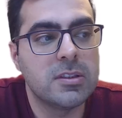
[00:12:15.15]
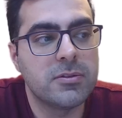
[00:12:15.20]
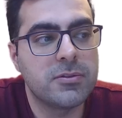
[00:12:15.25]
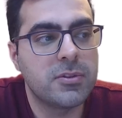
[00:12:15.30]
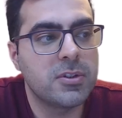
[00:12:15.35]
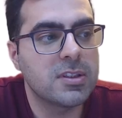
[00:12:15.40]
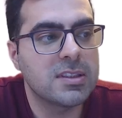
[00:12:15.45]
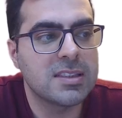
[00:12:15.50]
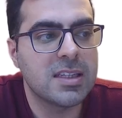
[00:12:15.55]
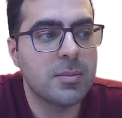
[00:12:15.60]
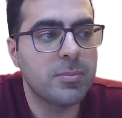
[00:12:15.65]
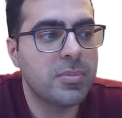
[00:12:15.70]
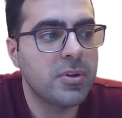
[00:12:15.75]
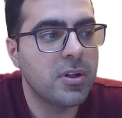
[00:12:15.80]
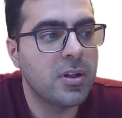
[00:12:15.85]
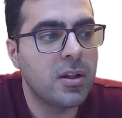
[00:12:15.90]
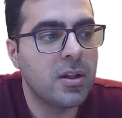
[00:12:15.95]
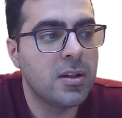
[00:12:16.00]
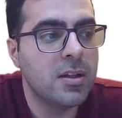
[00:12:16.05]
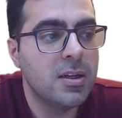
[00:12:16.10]
For
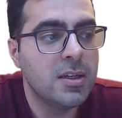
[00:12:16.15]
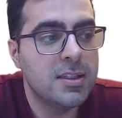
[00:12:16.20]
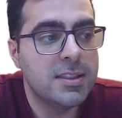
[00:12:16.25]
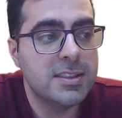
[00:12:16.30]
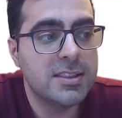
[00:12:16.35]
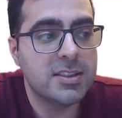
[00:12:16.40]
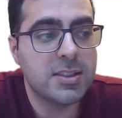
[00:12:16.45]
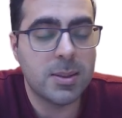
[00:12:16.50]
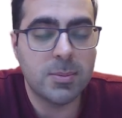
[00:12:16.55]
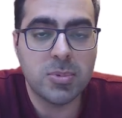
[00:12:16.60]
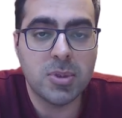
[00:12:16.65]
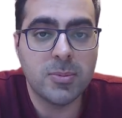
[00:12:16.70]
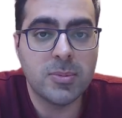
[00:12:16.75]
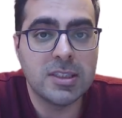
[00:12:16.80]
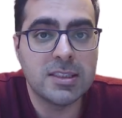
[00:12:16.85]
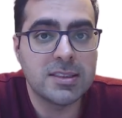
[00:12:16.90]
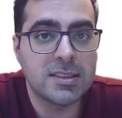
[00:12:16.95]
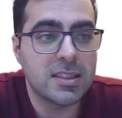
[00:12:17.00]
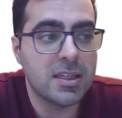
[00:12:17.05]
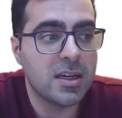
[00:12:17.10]
example,
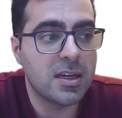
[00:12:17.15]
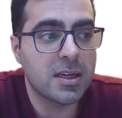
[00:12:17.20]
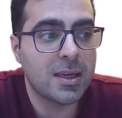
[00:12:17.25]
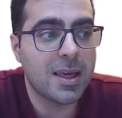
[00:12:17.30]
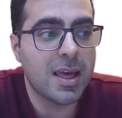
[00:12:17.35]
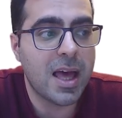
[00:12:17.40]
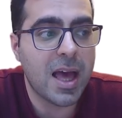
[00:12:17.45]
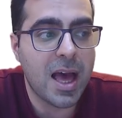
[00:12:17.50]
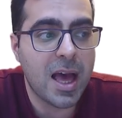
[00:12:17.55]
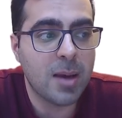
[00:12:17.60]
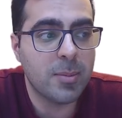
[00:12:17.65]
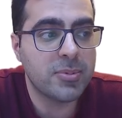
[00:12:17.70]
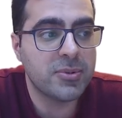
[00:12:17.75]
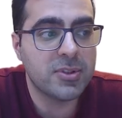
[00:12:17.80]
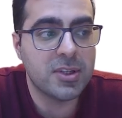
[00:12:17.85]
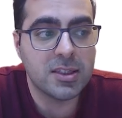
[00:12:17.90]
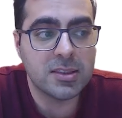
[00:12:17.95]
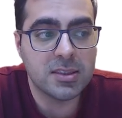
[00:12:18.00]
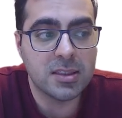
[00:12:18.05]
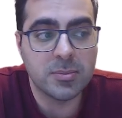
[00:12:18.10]
subdomains like
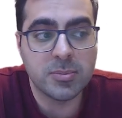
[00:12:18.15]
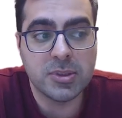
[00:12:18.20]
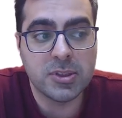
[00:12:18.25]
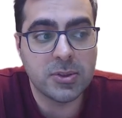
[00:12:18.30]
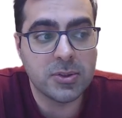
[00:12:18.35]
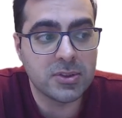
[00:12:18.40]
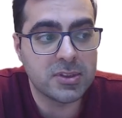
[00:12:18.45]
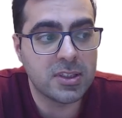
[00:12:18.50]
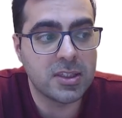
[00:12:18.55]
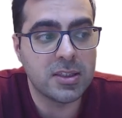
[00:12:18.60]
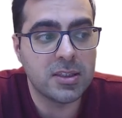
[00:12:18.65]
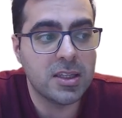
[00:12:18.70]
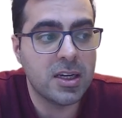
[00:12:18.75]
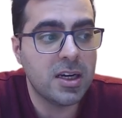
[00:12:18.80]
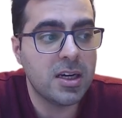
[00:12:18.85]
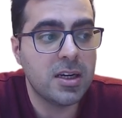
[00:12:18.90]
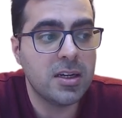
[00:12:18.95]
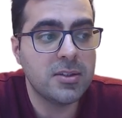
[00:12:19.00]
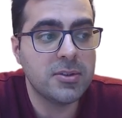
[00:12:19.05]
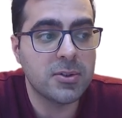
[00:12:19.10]

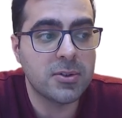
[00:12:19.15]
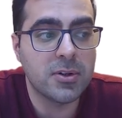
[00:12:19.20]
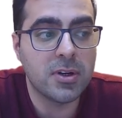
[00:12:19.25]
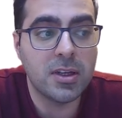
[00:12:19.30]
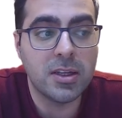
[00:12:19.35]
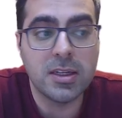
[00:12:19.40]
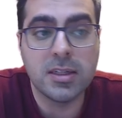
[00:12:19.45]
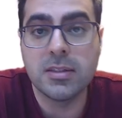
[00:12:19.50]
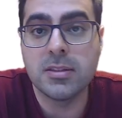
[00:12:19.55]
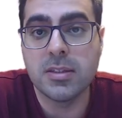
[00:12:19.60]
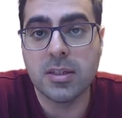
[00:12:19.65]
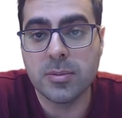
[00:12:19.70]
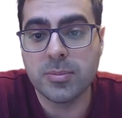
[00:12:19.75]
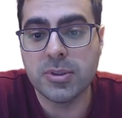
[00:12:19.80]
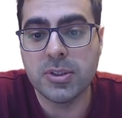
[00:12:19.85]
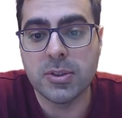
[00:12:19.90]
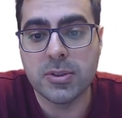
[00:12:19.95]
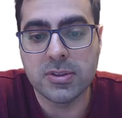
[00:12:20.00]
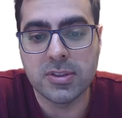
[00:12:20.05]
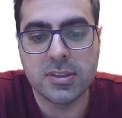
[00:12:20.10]
app.epi.online or
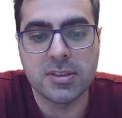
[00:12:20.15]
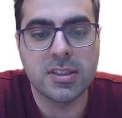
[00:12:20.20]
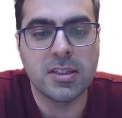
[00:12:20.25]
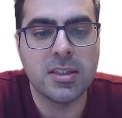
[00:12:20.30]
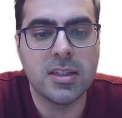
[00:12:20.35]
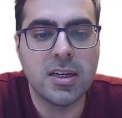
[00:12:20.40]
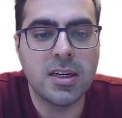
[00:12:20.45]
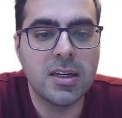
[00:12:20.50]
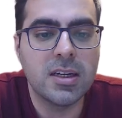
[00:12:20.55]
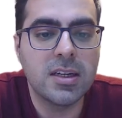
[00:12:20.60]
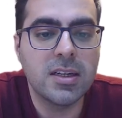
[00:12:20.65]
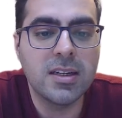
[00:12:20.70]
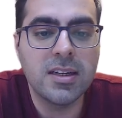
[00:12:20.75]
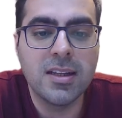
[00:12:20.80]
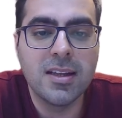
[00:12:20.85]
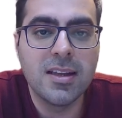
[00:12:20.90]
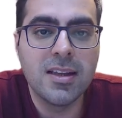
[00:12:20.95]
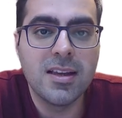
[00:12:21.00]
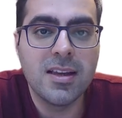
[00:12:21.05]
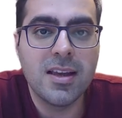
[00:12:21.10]
learn.epi.online